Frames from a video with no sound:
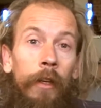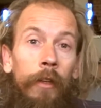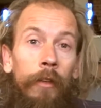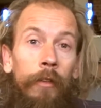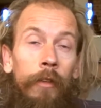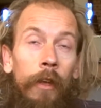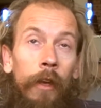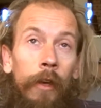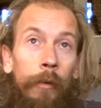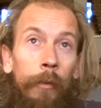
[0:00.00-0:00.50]

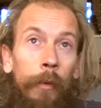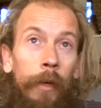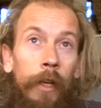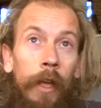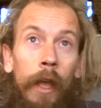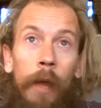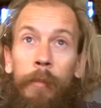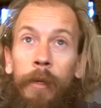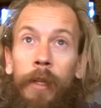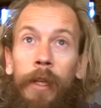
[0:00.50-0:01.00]
So we're
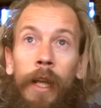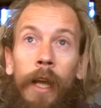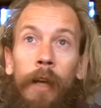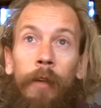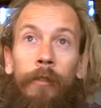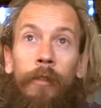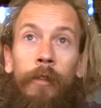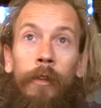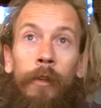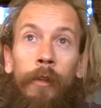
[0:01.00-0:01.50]
coming now
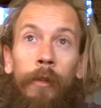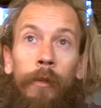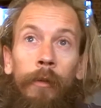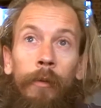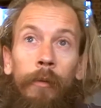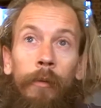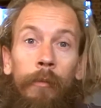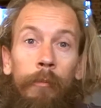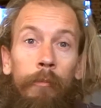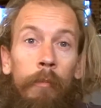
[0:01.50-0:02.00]

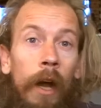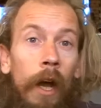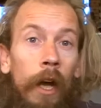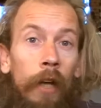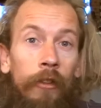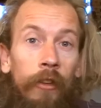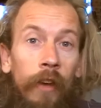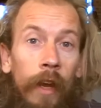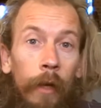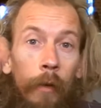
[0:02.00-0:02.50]
to
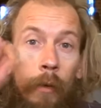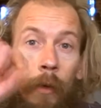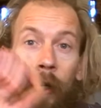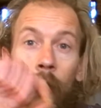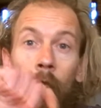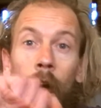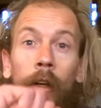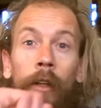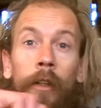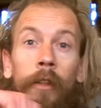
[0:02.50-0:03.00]
March
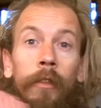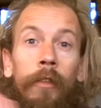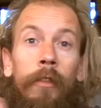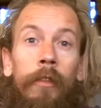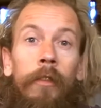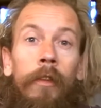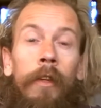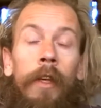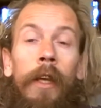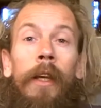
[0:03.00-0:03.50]

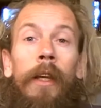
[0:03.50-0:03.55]
equinox.